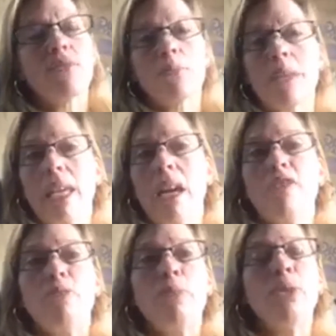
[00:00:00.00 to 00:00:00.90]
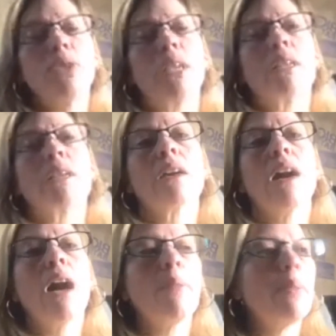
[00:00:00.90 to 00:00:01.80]
for me of building
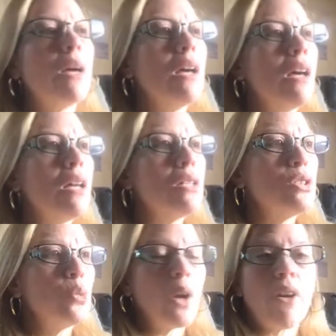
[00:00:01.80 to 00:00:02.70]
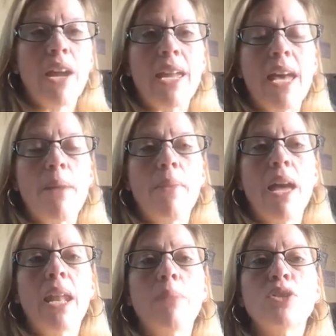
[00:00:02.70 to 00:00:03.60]
up to where I am,
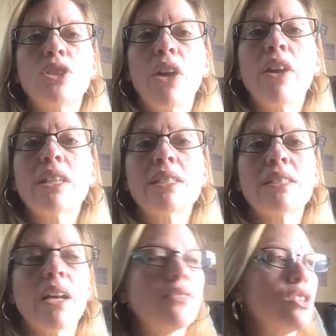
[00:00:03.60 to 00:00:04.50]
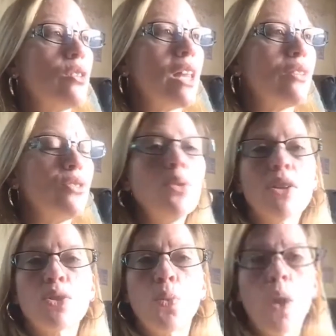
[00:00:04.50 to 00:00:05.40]
and I'm sharing this stuff so that if you
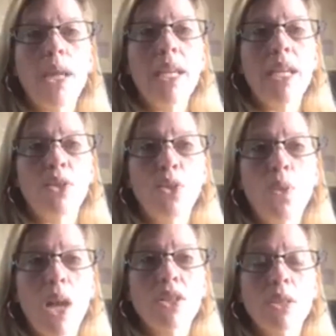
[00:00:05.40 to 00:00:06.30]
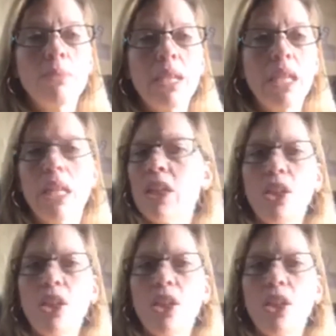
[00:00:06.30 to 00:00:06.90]
are 20 and you're watching me,